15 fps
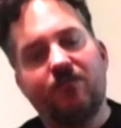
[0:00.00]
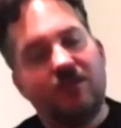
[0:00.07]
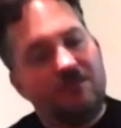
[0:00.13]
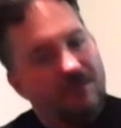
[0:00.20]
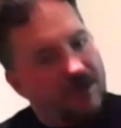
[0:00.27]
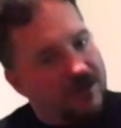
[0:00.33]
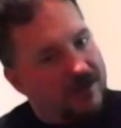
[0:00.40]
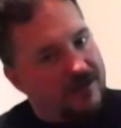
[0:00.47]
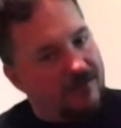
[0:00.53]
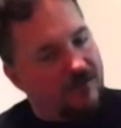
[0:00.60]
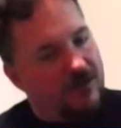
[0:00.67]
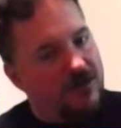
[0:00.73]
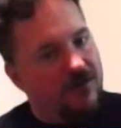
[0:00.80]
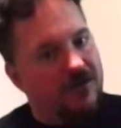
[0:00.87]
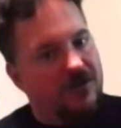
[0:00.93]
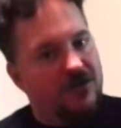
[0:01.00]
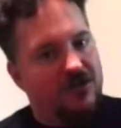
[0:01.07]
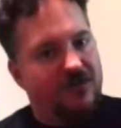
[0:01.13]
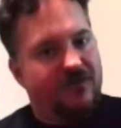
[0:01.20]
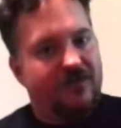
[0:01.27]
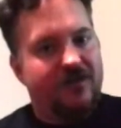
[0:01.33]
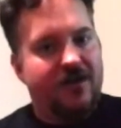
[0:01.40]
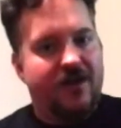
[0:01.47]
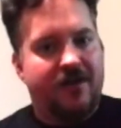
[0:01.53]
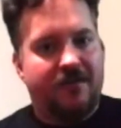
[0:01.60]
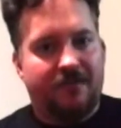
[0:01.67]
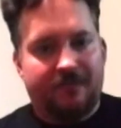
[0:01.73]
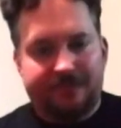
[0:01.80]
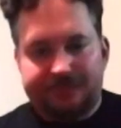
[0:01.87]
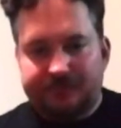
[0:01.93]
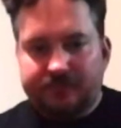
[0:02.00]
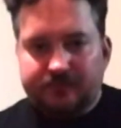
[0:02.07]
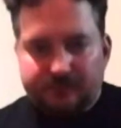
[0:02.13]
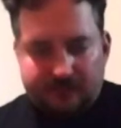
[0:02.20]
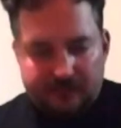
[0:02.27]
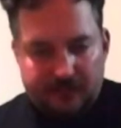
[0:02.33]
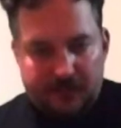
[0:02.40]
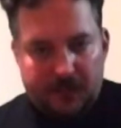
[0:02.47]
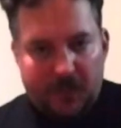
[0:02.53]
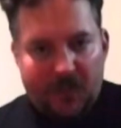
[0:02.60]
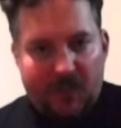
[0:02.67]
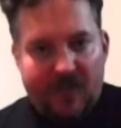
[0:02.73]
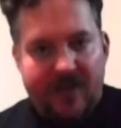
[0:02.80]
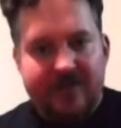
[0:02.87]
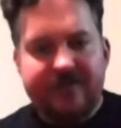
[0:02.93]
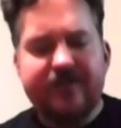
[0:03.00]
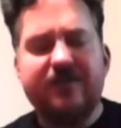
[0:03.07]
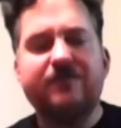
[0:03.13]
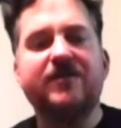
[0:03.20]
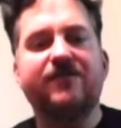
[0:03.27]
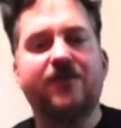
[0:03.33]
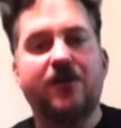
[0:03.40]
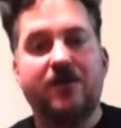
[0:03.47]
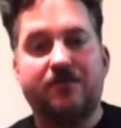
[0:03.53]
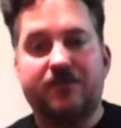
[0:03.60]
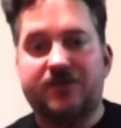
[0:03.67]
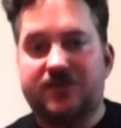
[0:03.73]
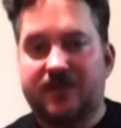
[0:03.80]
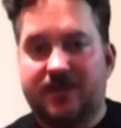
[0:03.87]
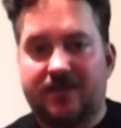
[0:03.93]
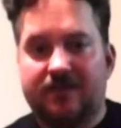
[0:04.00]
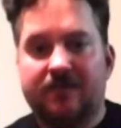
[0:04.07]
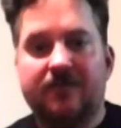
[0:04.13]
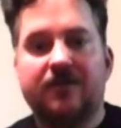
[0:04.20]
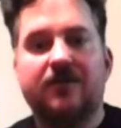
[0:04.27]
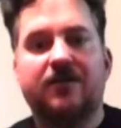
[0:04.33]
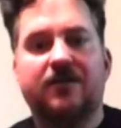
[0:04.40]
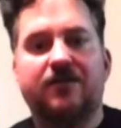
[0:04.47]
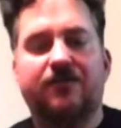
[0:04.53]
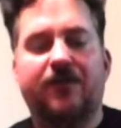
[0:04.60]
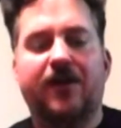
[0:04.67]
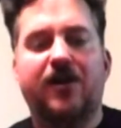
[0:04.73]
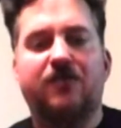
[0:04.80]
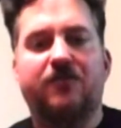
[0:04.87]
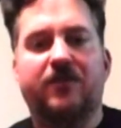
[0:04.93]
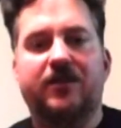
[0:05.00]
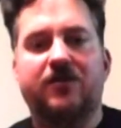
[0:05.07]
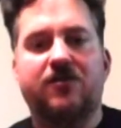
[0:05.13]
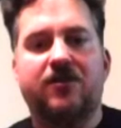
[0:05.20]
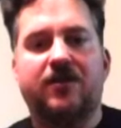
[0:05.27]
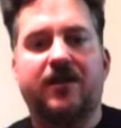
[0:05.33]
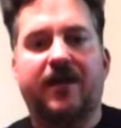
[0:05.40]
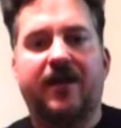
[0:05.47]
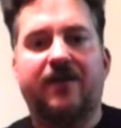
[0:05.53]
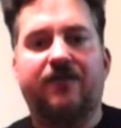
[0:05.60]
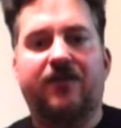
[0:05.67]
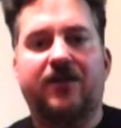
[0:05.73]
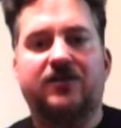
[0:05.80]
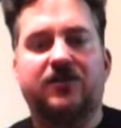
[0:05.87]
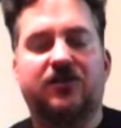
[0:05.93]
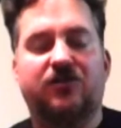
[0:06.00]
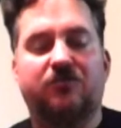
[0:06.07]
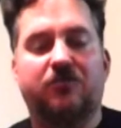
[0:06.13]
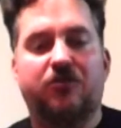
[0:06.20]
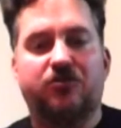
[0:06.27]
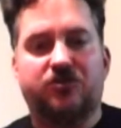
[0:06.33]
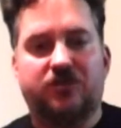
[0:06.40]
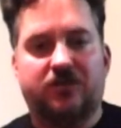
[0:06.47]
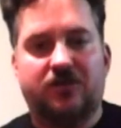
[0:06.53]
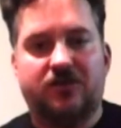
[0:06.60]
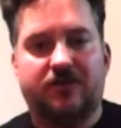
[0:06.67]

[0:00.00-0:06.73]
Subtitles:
But when you go to Chick-Fil-A, it's going to be a very busy environment. You're going to have lots of commotion.